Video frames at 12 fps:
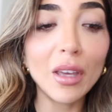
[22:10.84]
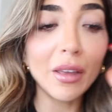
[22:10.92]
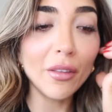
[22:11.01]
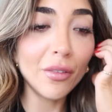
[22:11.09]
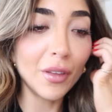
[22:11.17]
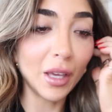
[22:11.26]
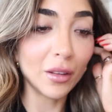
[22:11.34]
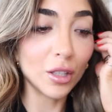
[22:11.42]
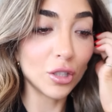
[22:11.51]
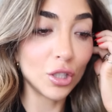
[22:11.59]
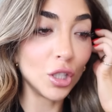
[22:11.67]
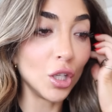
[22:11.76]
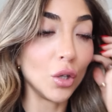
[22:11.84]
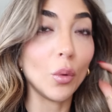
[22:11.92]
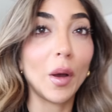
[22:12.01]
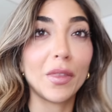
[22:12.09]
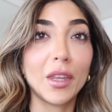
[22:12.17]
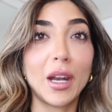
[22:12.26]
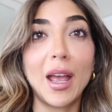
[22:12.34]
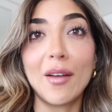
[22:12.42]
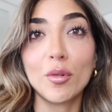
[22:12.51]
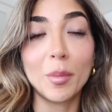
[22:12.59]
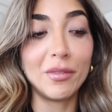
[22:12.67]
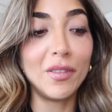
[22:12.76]
the other thing that's new that I have
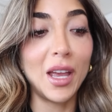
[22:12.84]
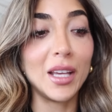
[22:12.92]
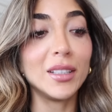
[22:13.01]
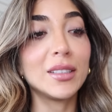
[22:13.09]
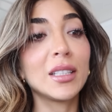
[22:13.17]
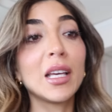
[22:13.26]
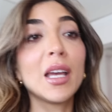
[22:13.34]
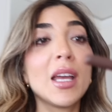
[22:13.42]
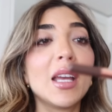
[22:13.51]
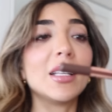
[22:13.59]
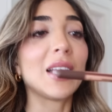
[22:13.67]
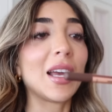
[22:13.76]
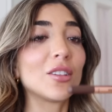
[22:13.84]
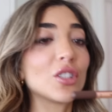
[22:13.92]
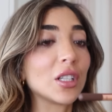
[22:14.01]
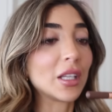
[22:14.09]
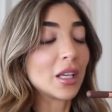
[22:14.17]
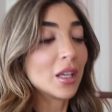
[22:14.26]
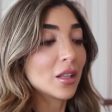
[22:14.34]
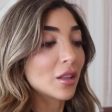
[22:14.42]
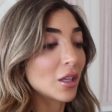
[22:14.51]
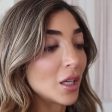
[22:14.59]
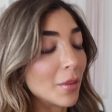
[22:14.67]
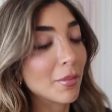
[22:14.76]
on my face is actually the